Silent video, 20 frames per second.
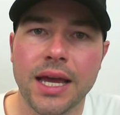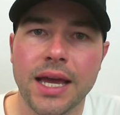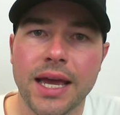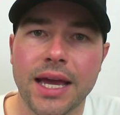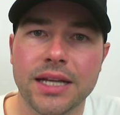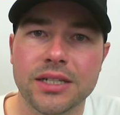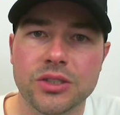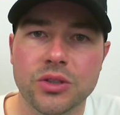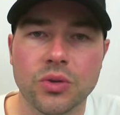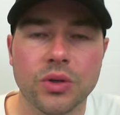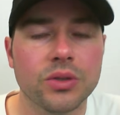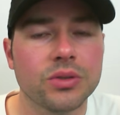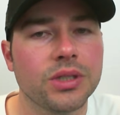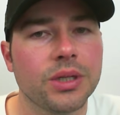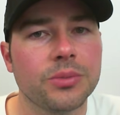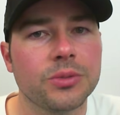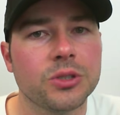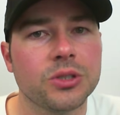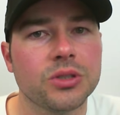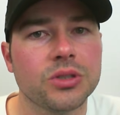Engine oil
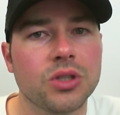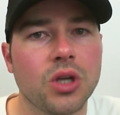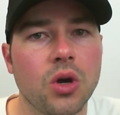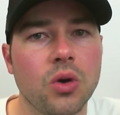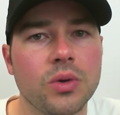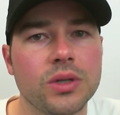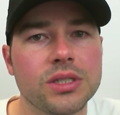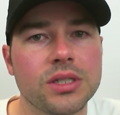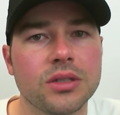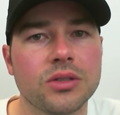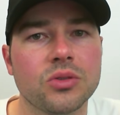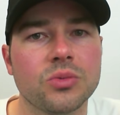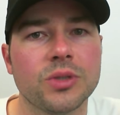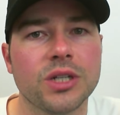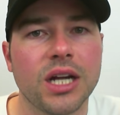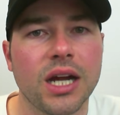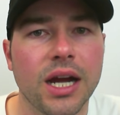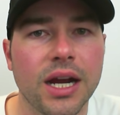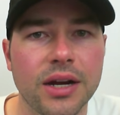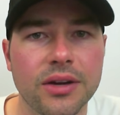temperature is always a little bit
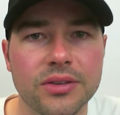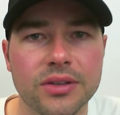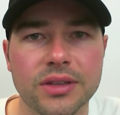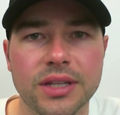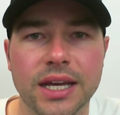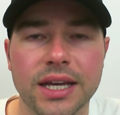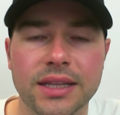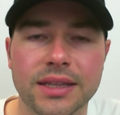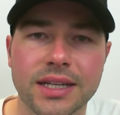higher than that.